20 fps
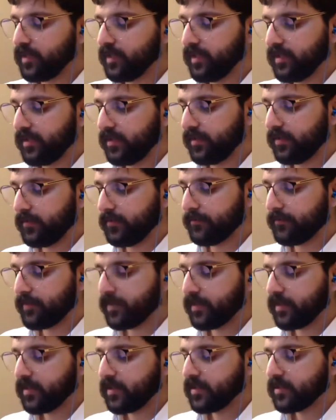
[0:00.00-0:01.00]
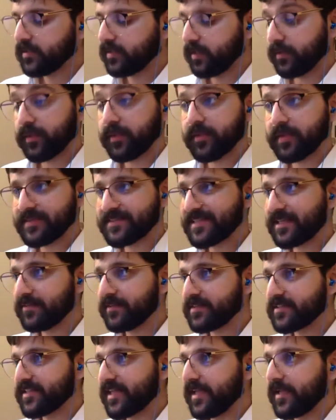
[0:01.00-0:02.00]
although they
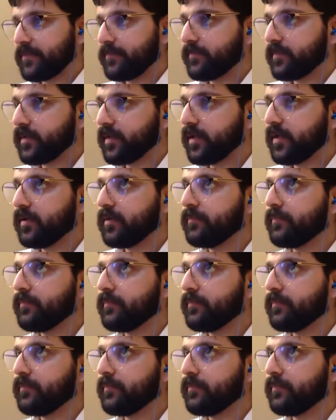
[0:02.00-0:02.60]
sound the same.